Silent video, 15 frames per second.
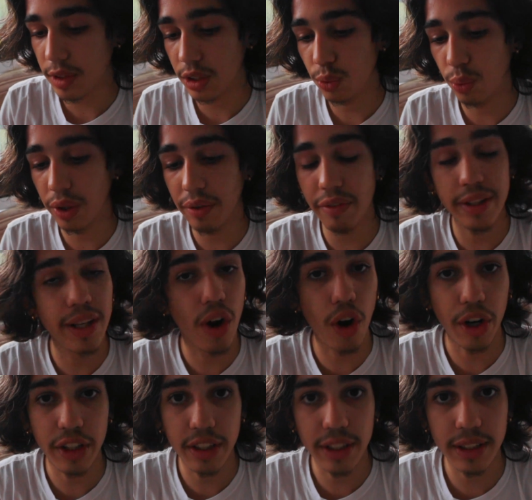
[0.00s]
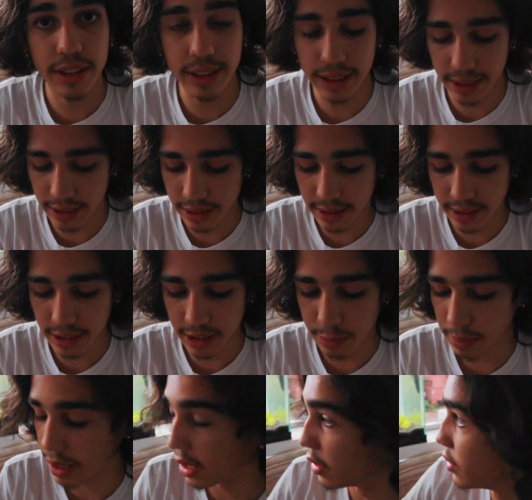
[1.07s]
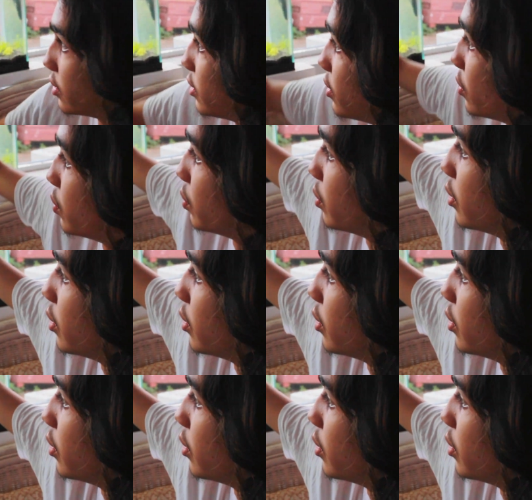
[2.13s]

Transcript: one of the hardest, easiest plants to